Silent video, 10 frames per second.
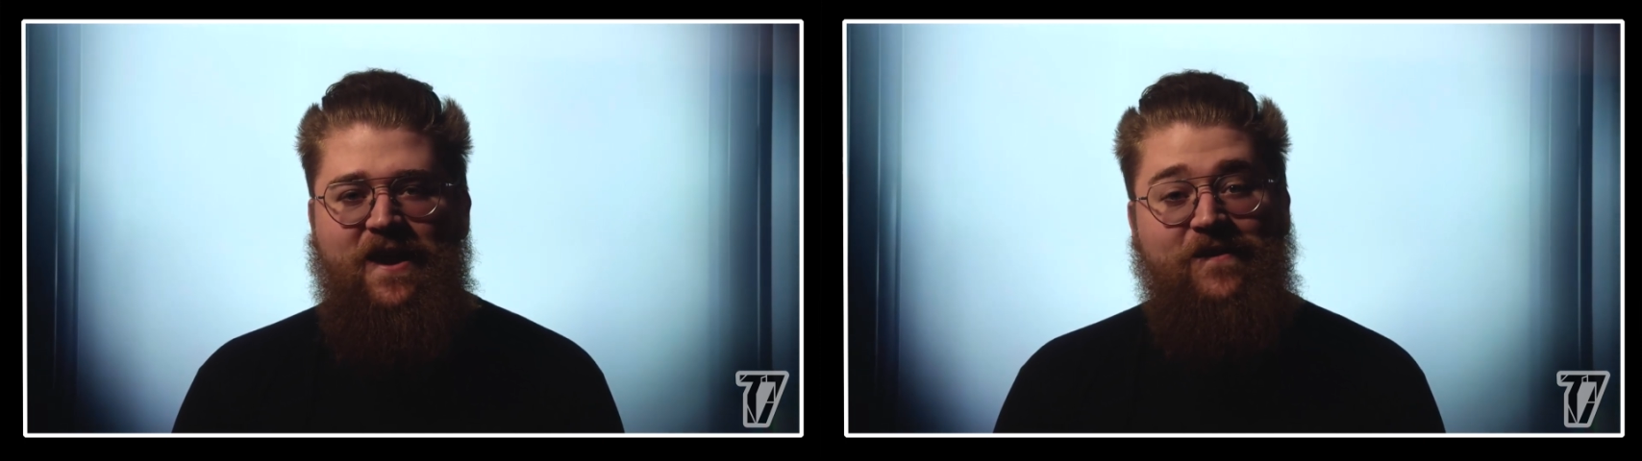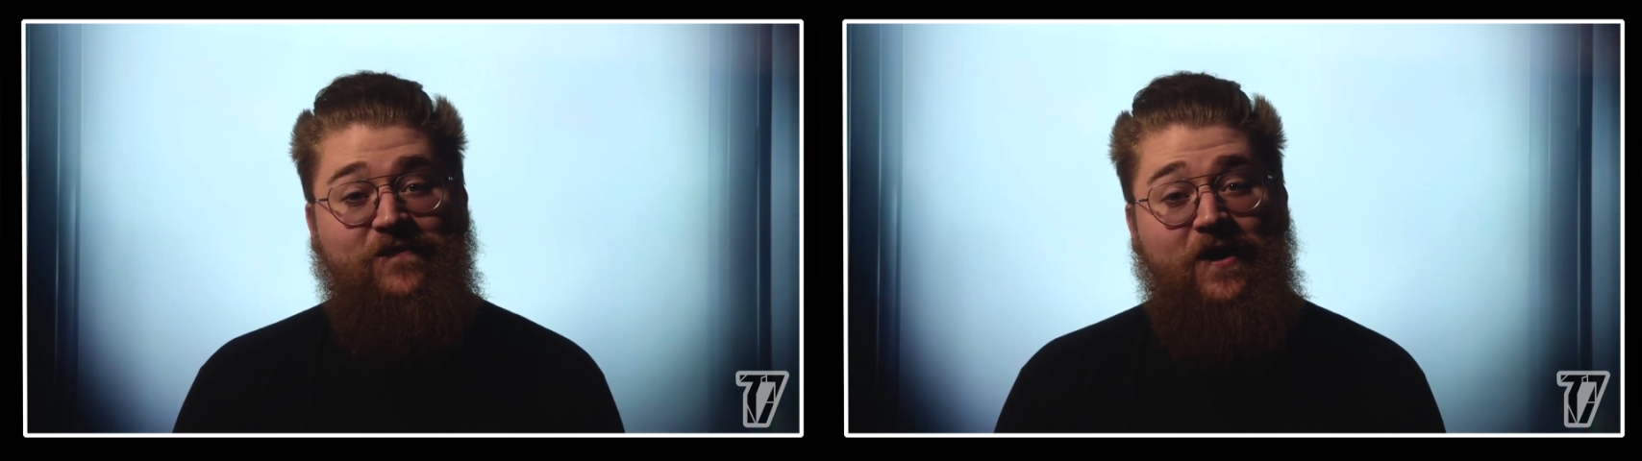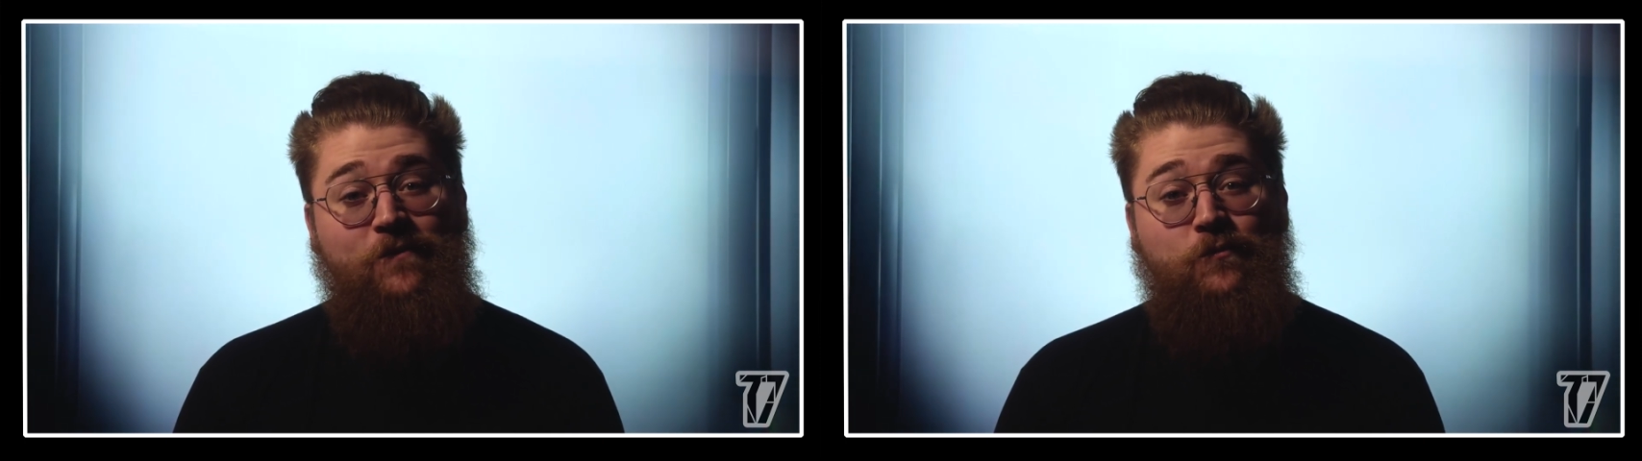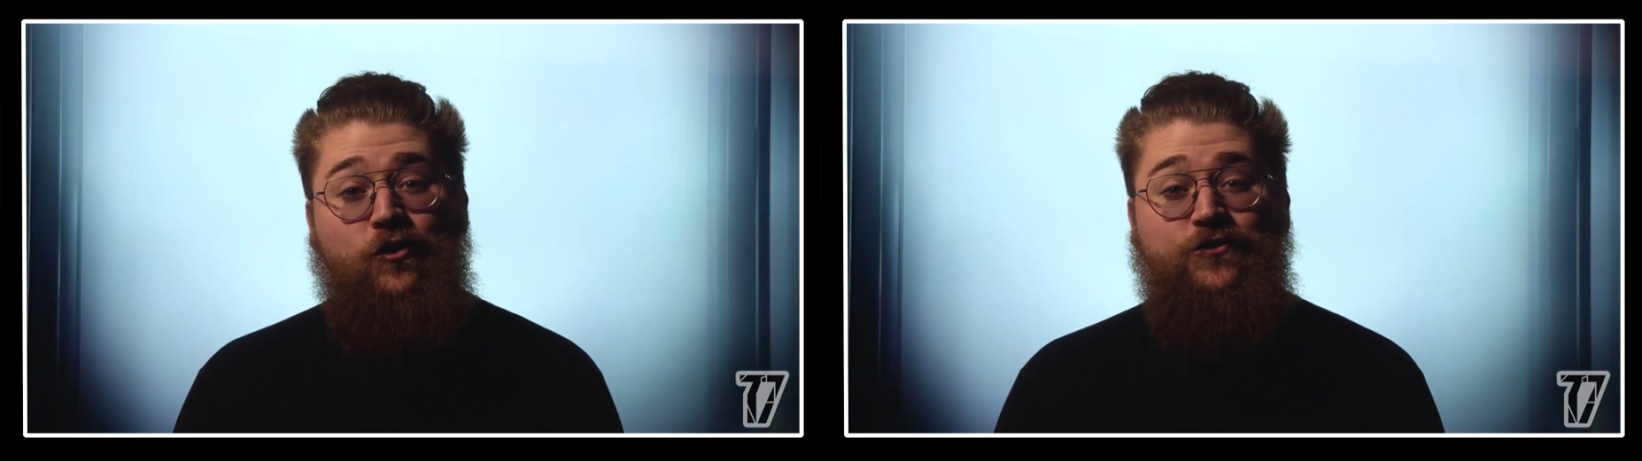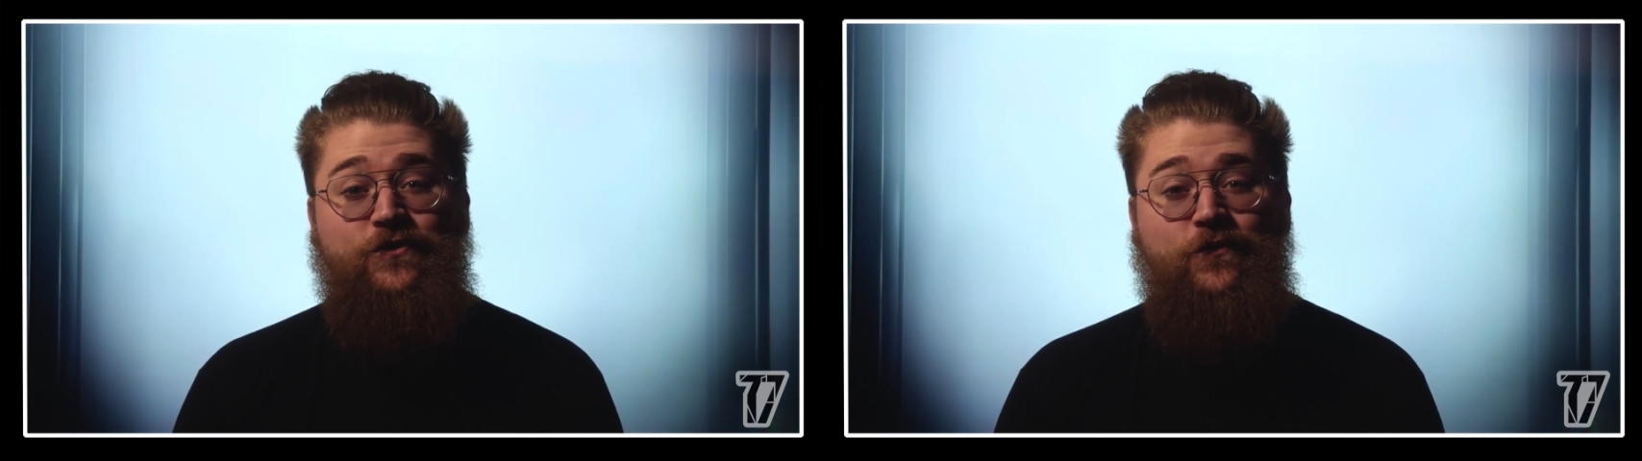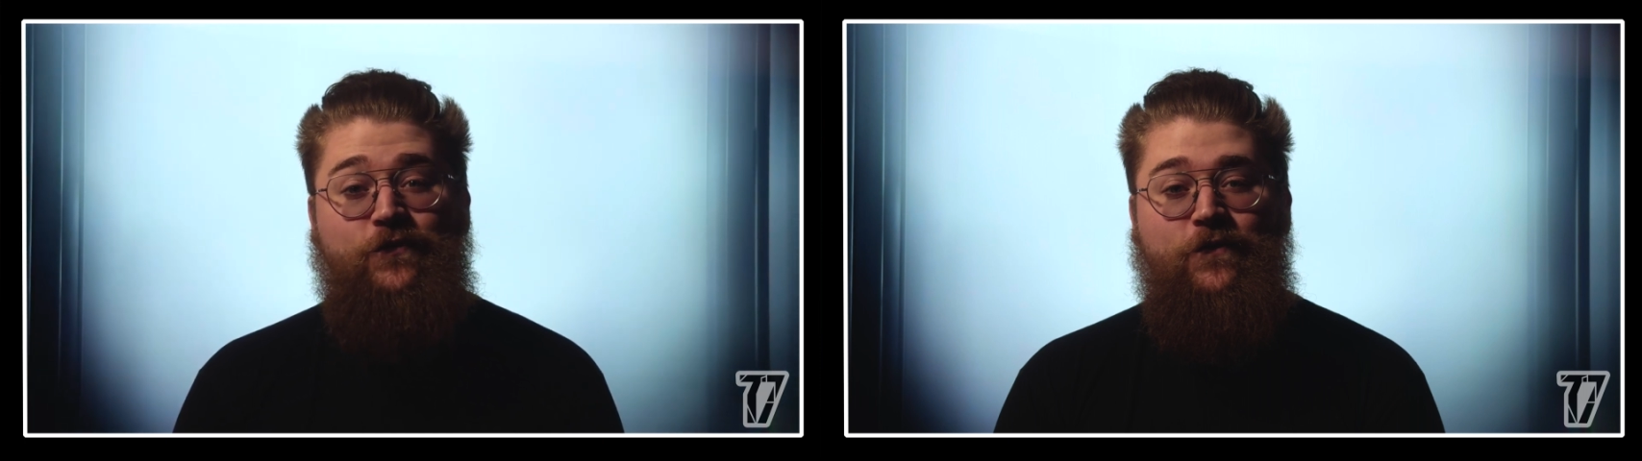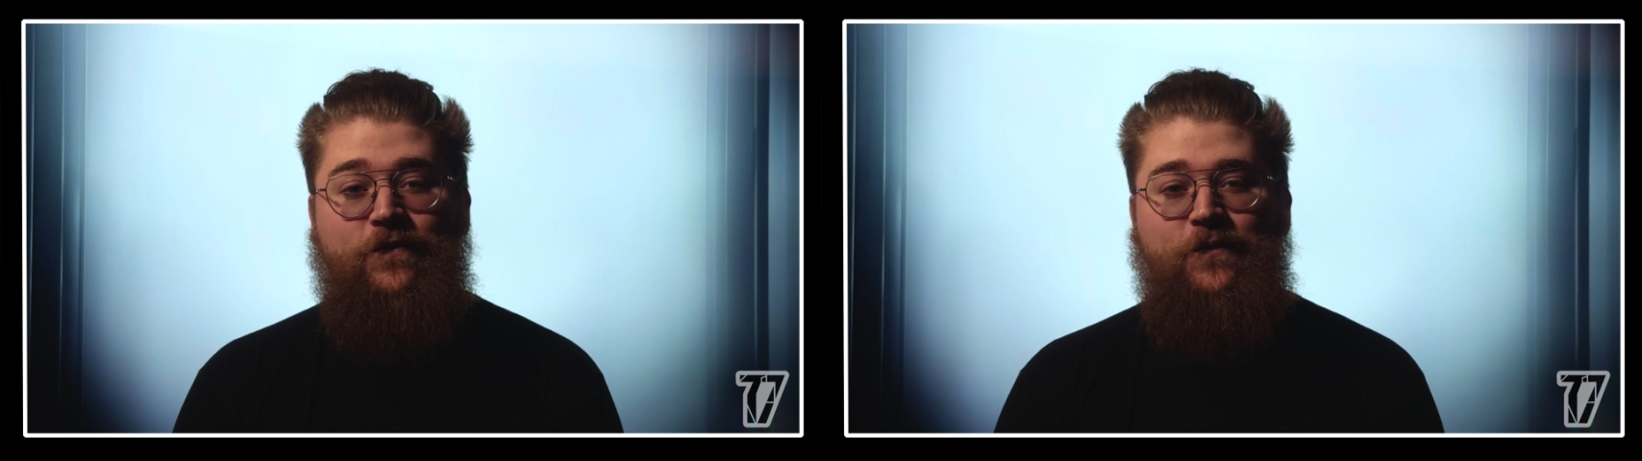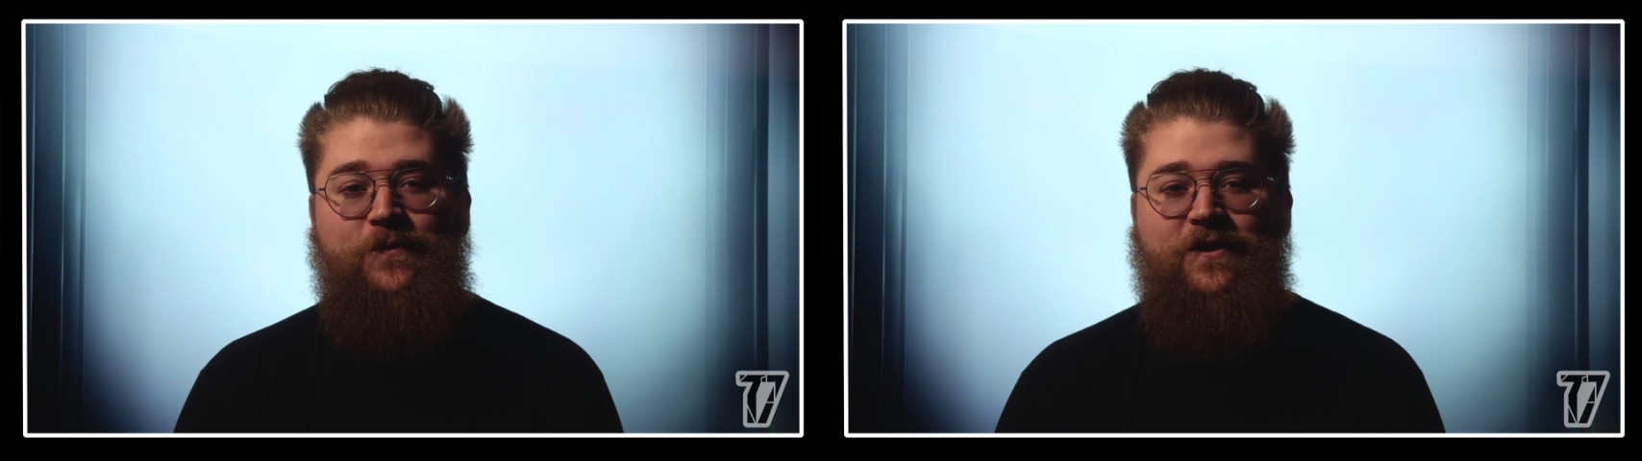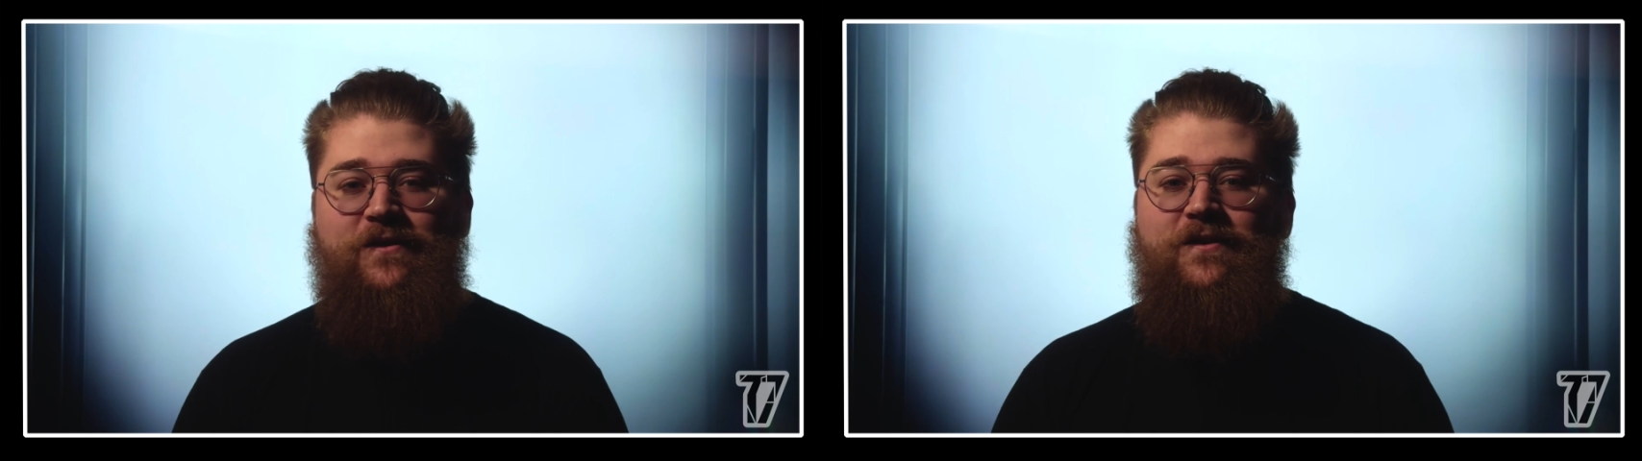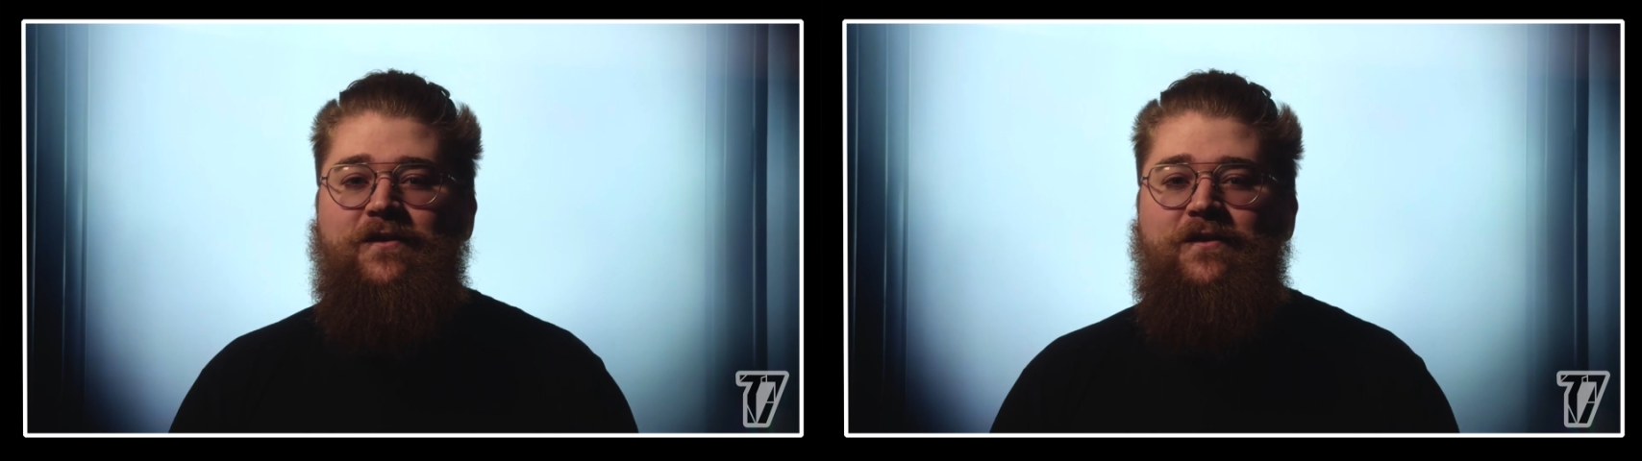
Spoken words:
and find personal fulfillment